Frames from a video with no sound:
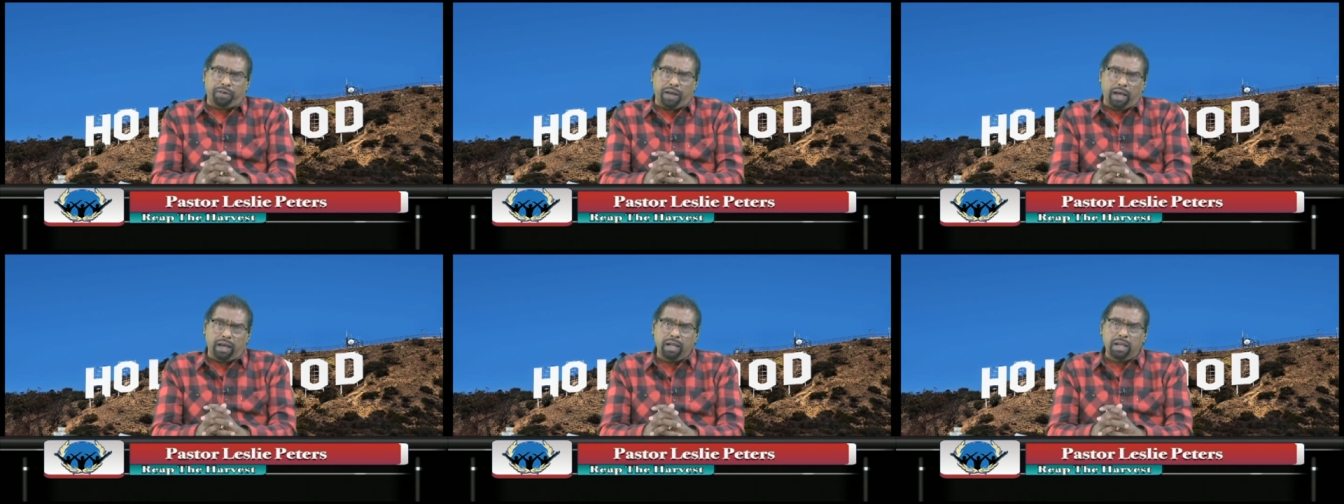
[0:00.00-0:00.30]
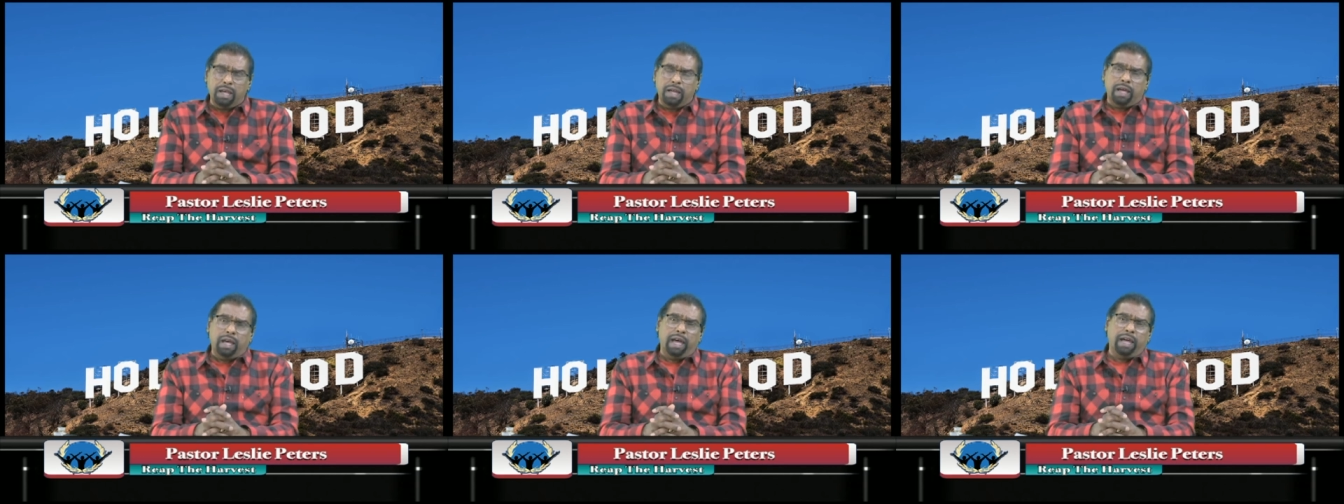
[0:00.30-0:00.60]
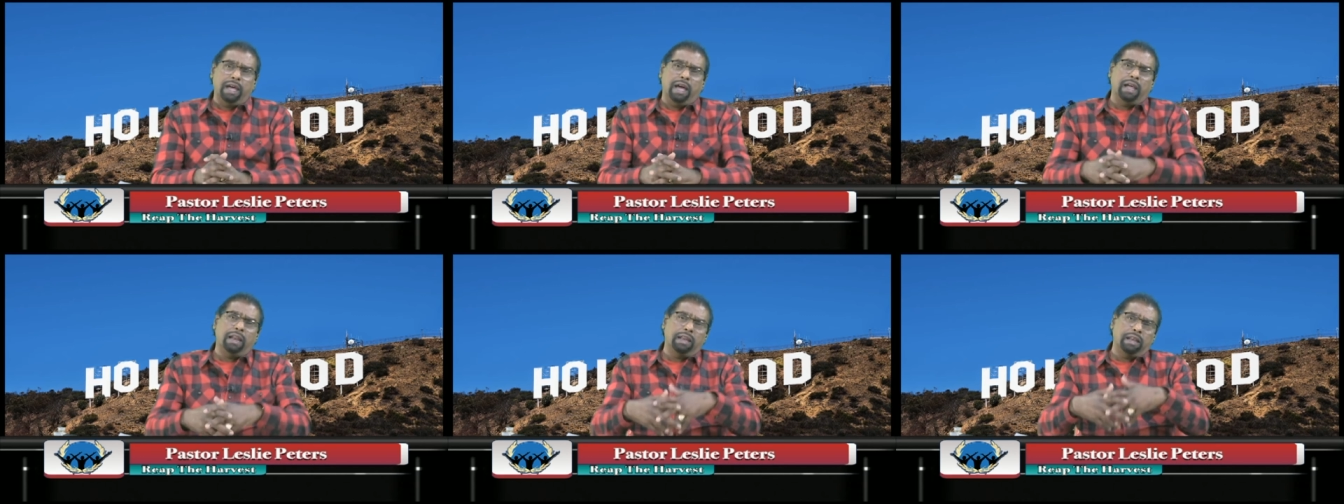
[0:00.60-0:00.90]
Uh,
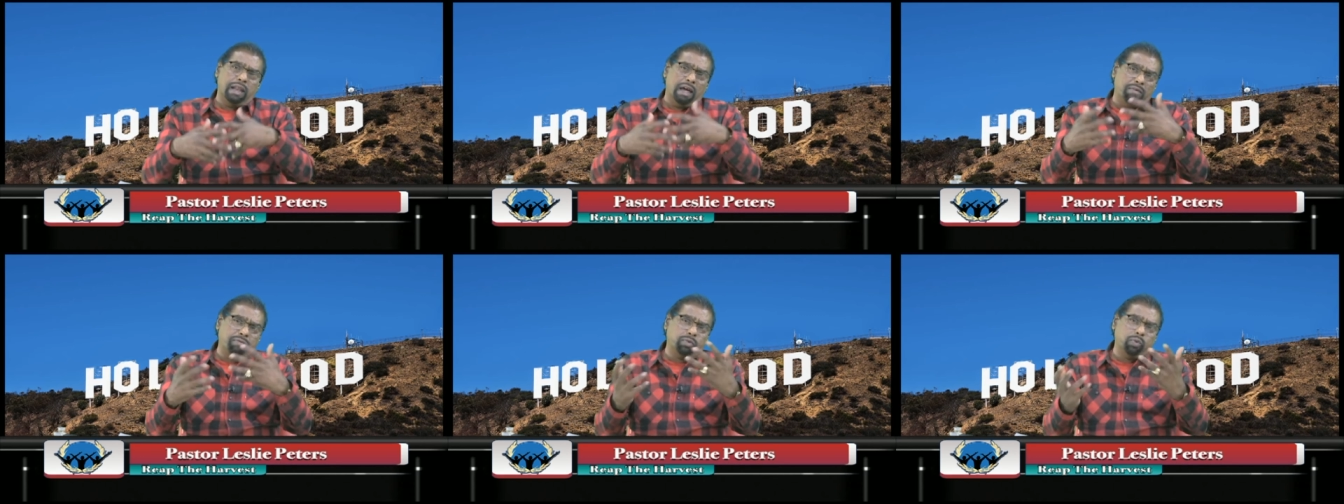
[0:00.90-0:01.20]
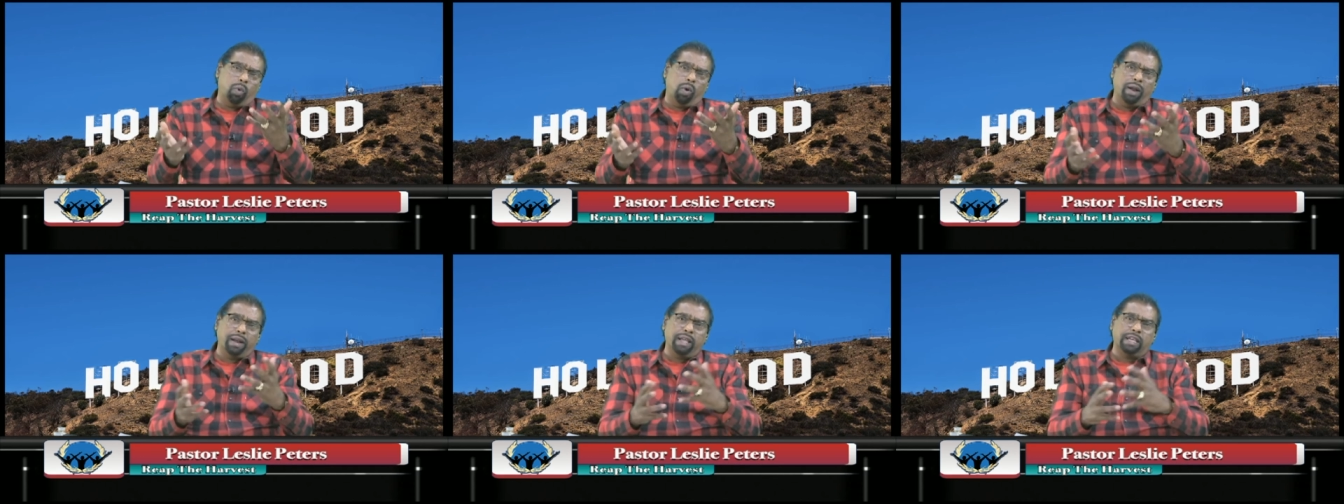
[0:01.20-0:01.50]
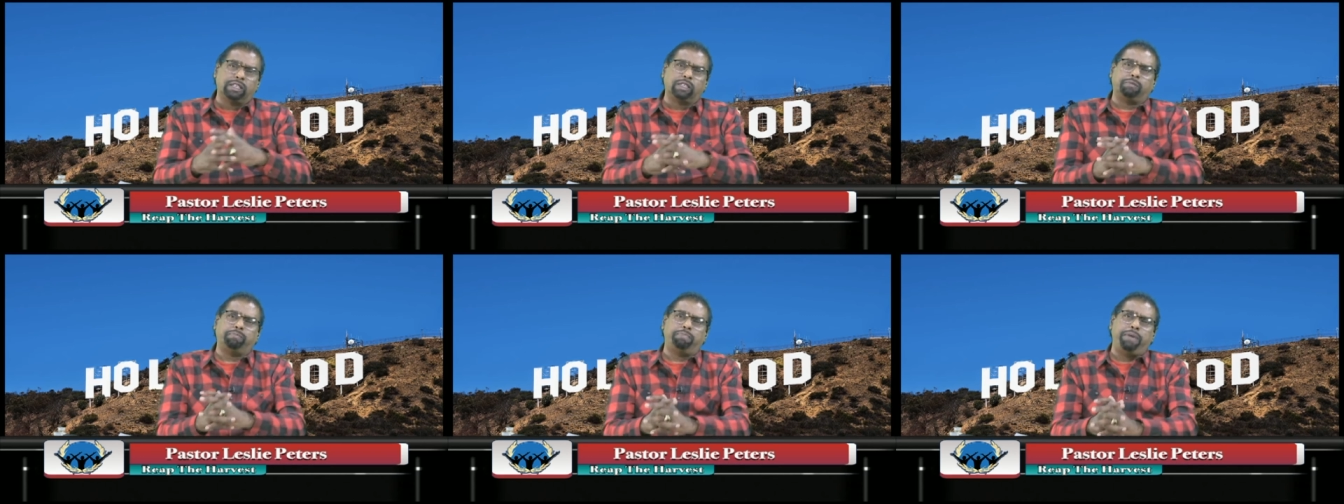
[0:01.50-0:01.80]
a loved one
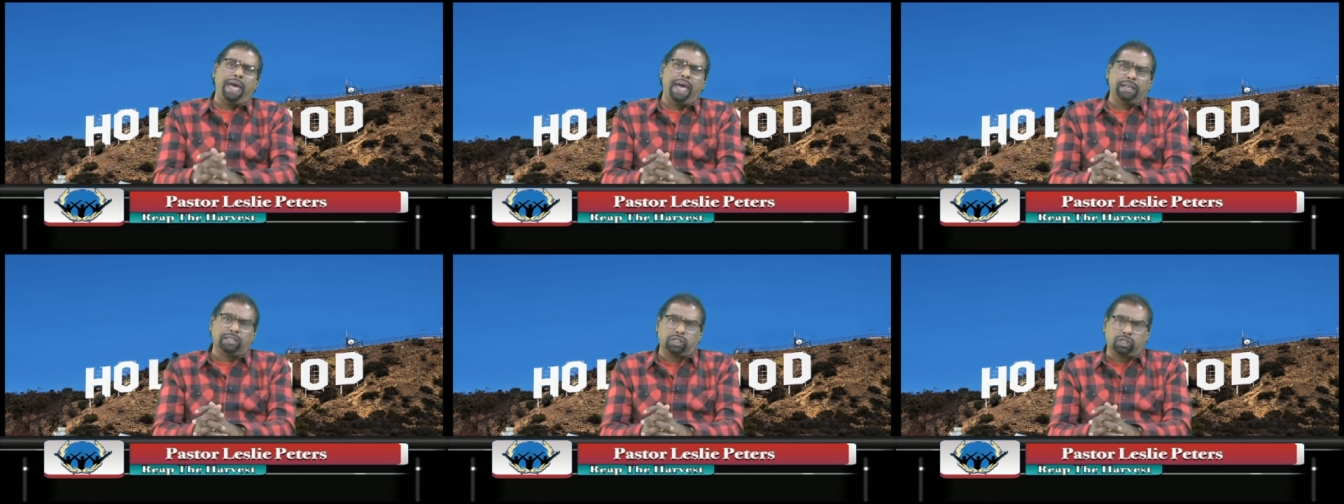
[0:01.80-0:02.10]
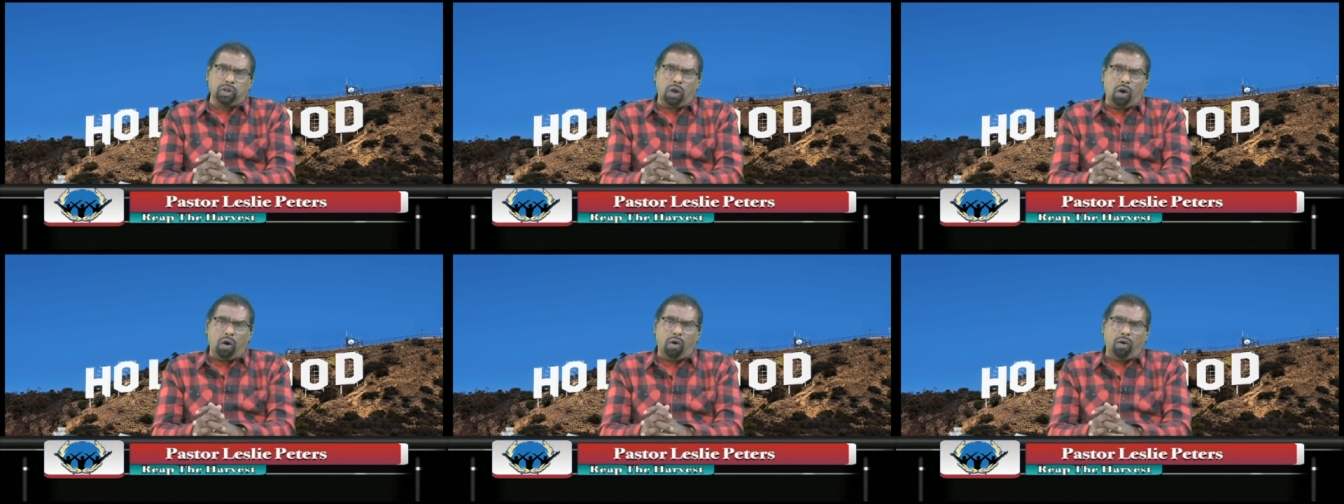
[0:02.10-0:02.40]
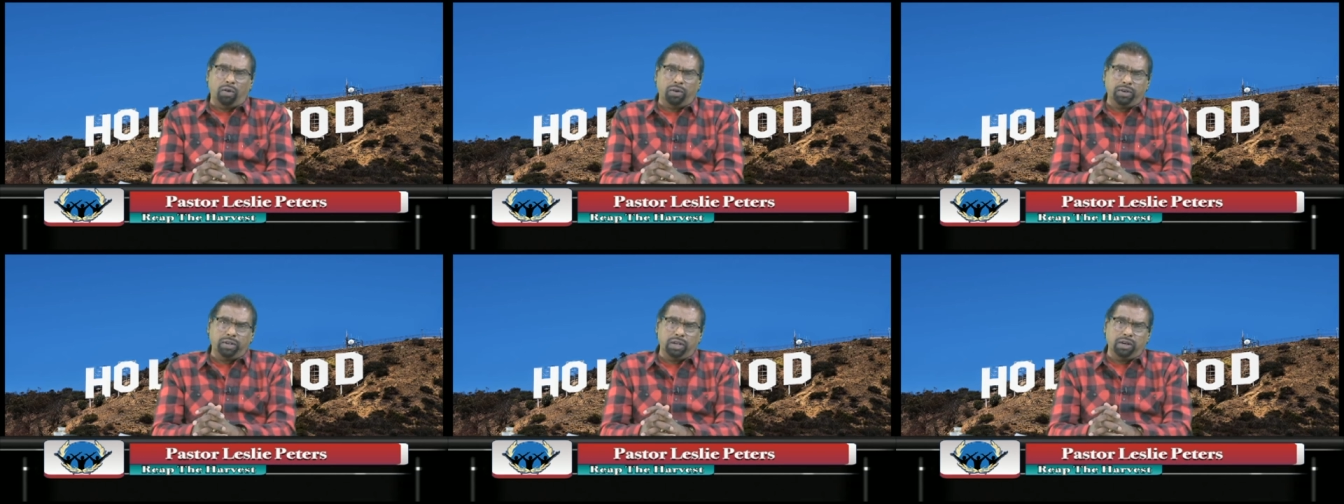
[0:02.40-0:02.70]
has passed
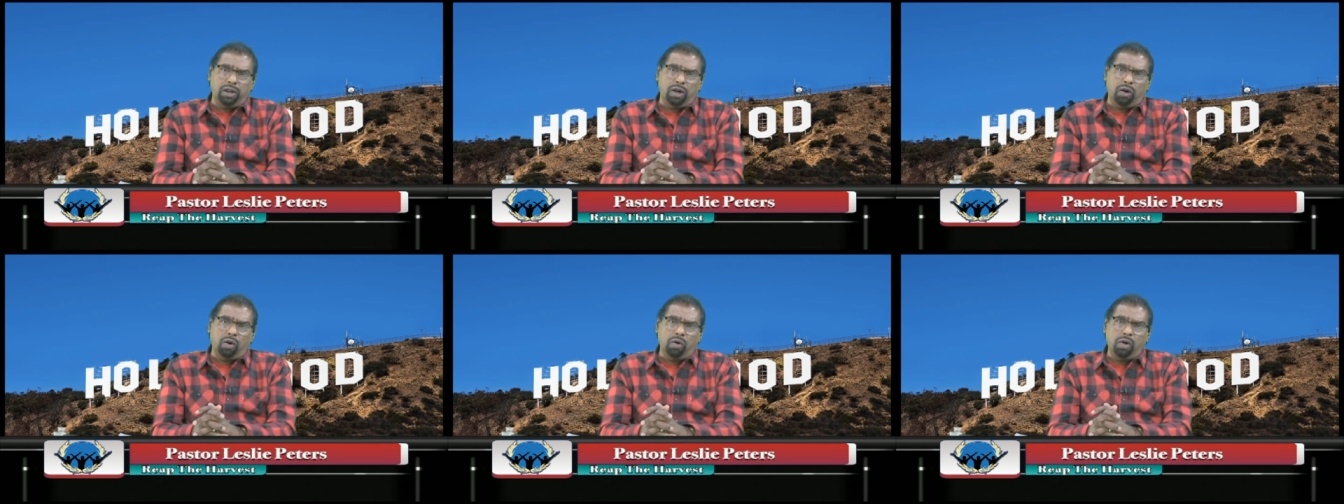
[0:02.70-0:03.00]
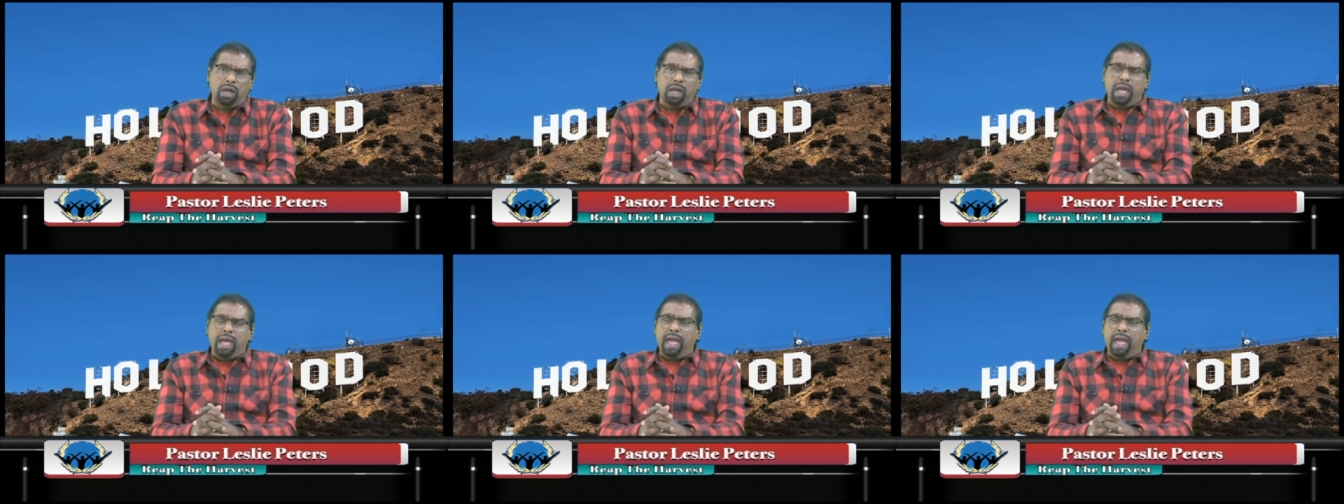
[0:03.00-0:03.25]
on, you know,